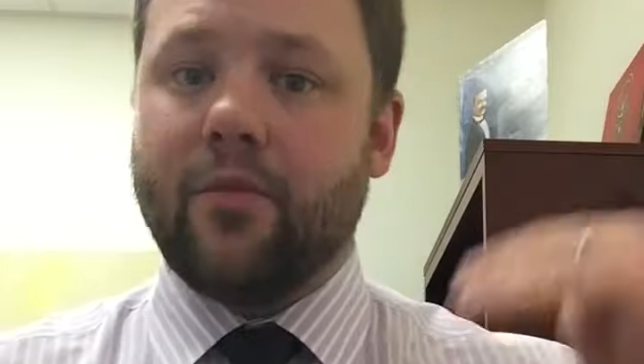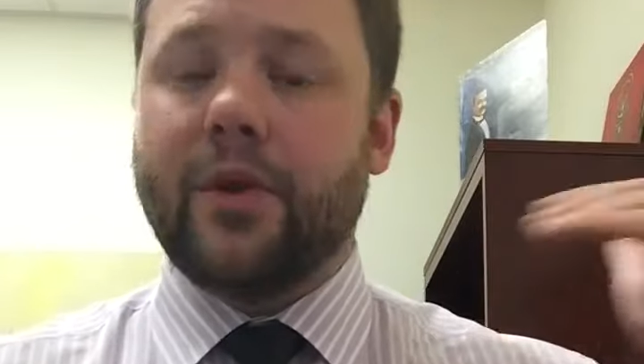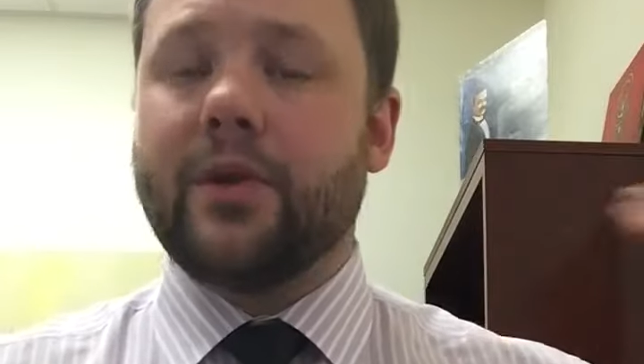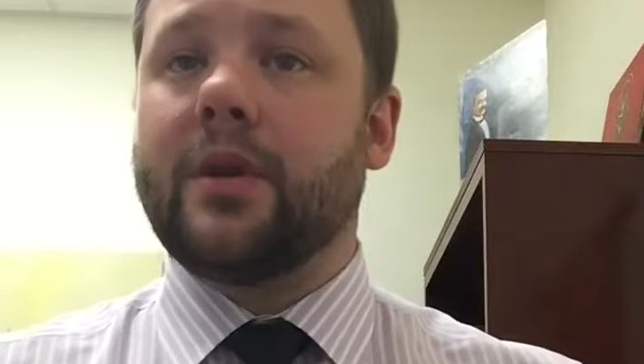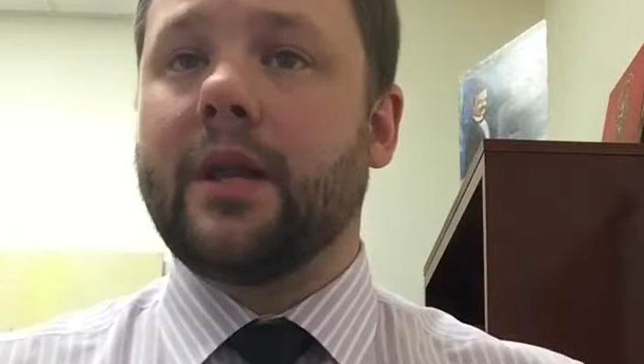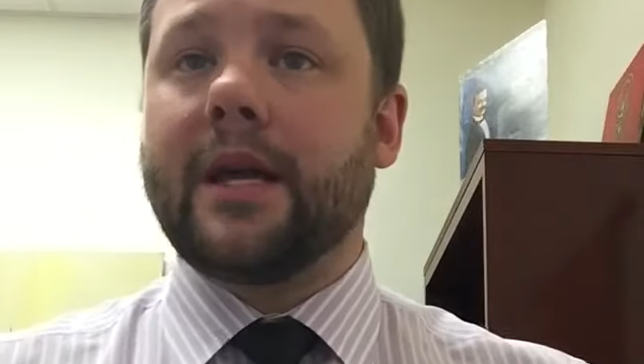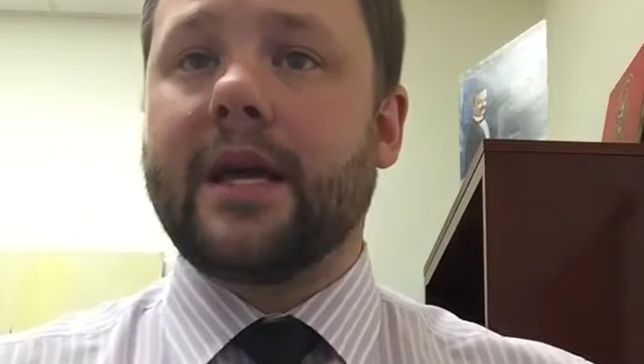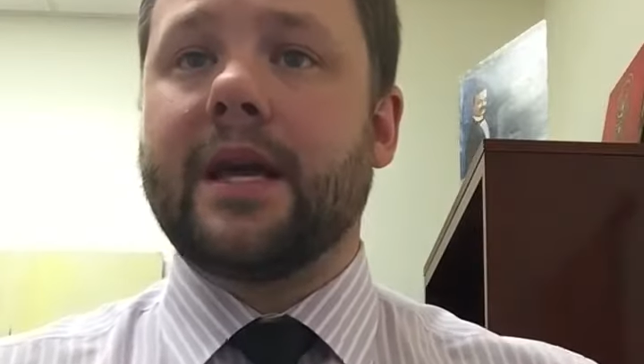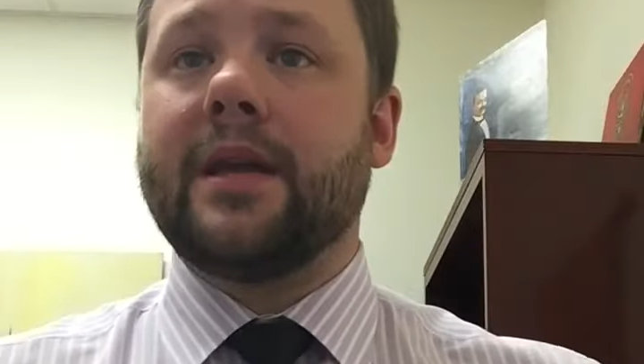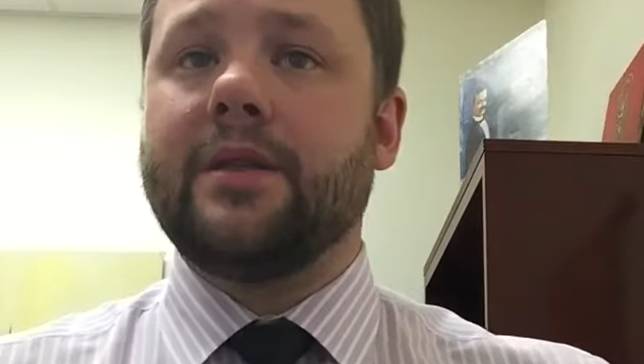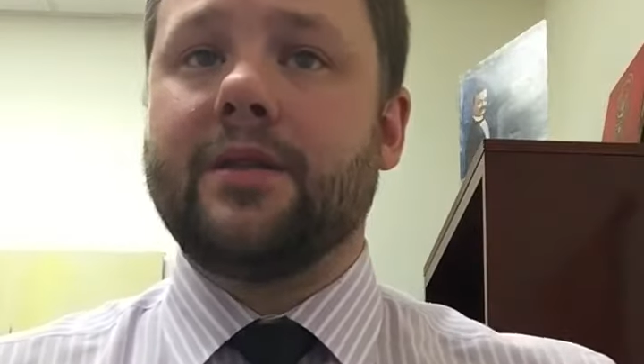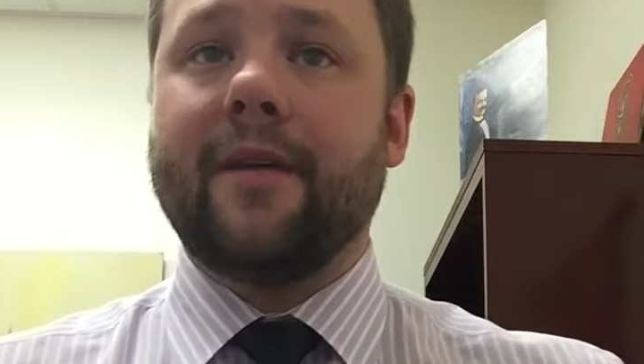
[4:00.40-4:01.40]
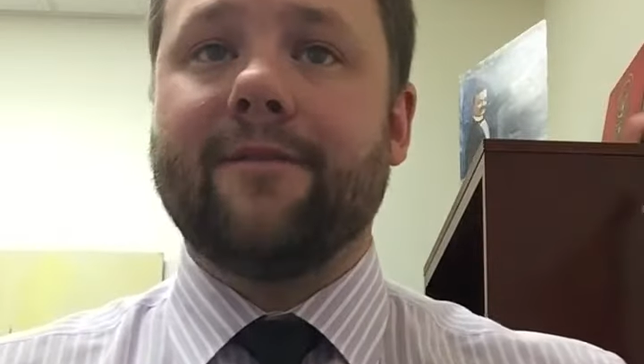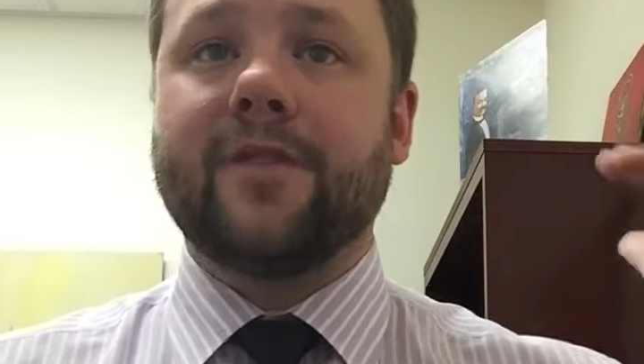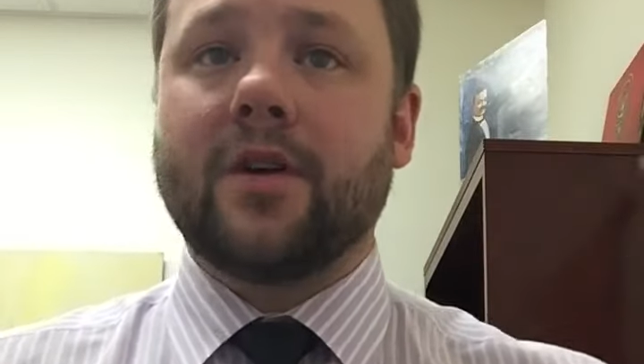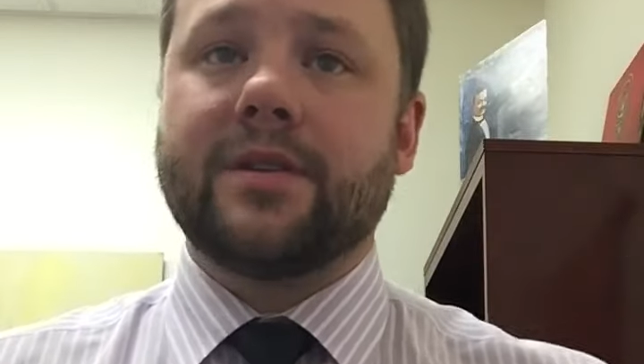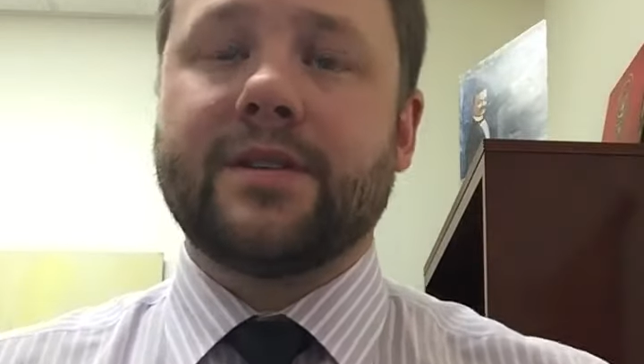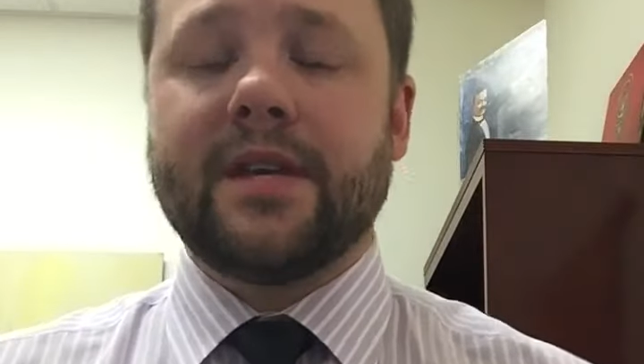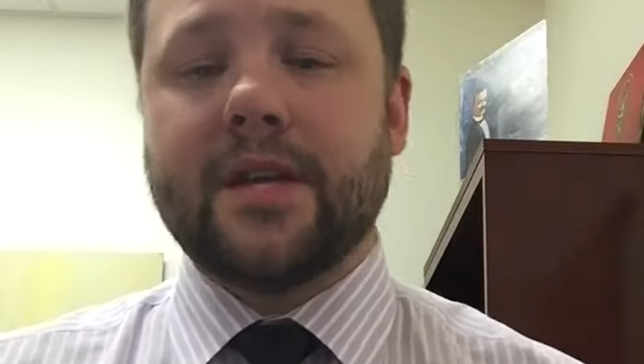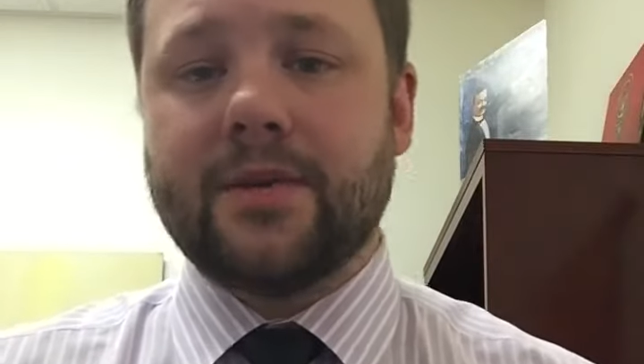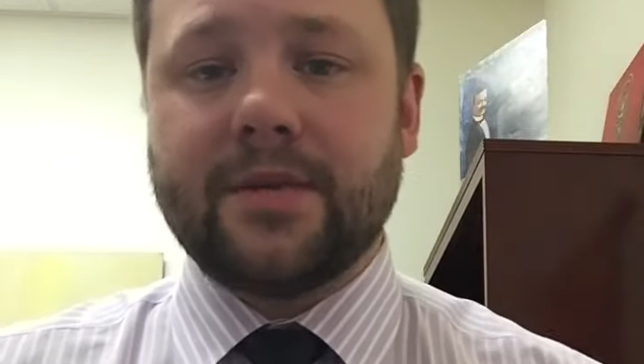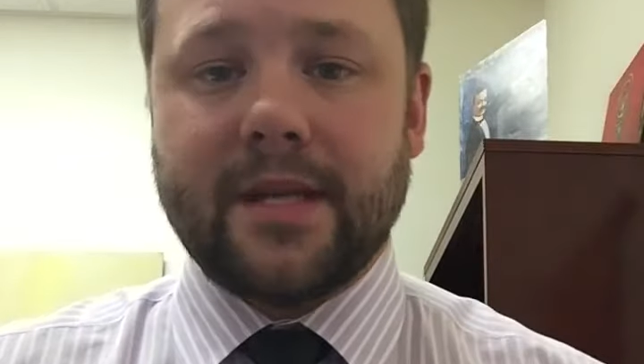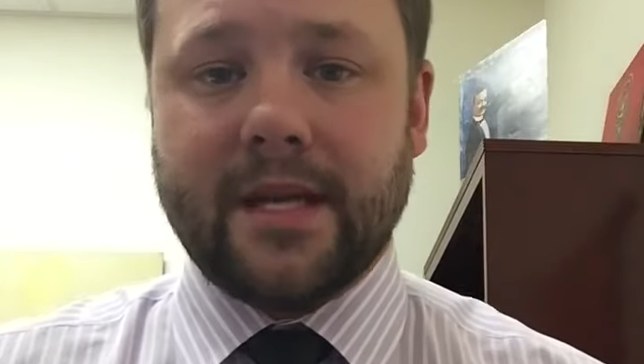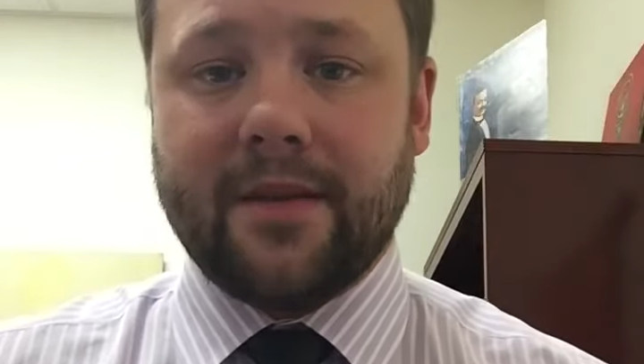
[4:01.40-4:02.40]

When you click in, the first thing you see,